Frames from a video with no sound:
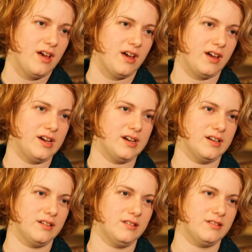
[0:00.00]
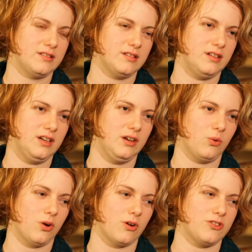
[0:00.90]
and in
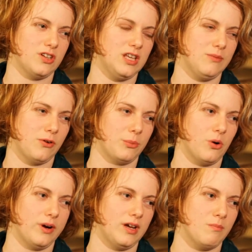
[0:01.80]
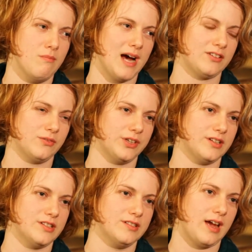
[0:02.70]
order to keep from going massively
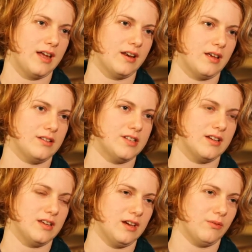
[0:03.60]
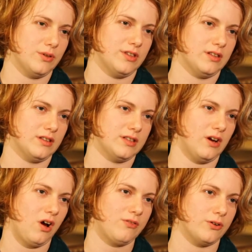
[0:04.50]
into debt and taking everything that they
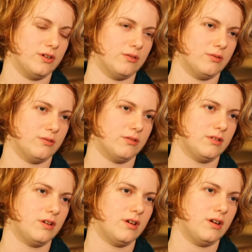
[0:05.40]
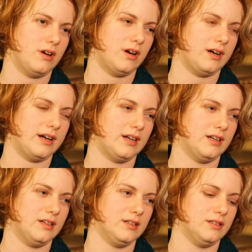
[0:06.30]
offer you,
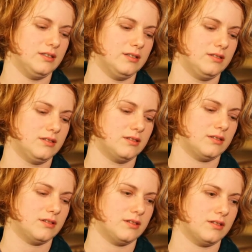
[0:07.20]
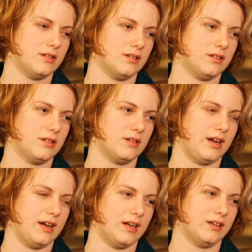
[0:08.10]
I
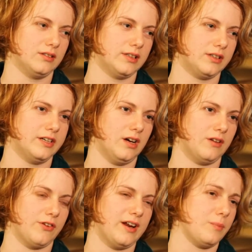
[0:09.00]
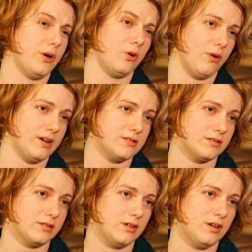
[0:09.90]
had little enough. I had a Pell
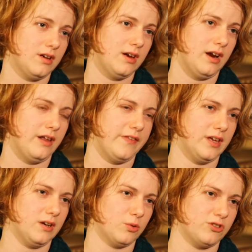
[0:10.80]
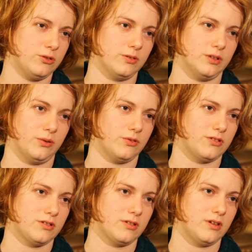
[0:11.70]
Grant, and then it was student loans.